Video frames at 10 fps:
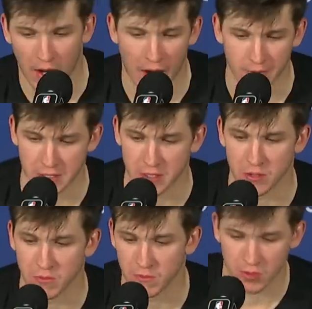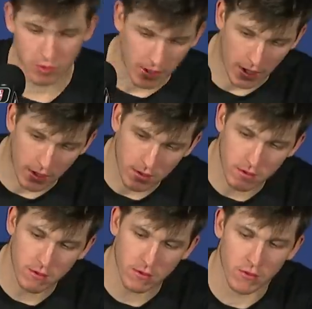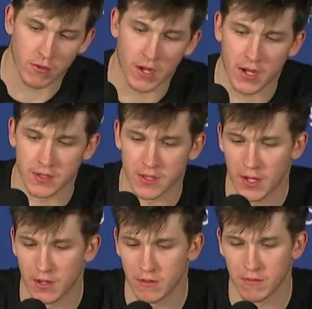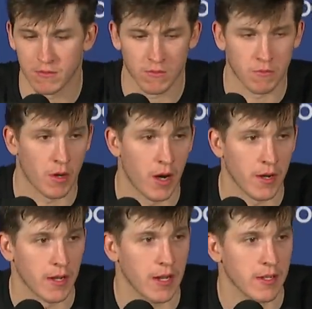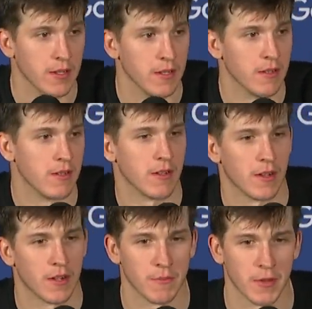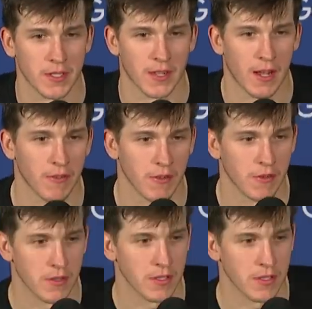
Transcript: Obviously, when you got you know guys like Bron and AD, uh, it makes life a little